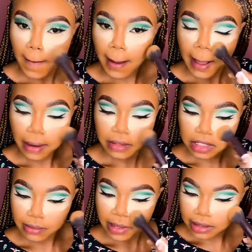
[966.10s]
Kind of
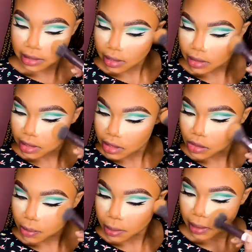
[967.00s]
just blend it out a little
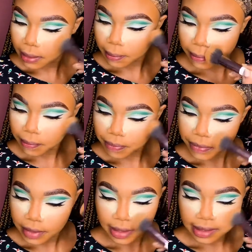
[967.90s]
bit
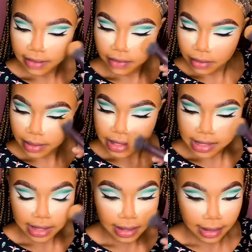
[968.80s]
and then leave the rest
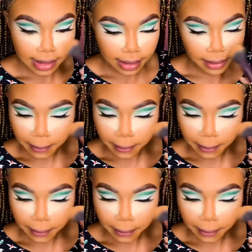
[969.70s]
in there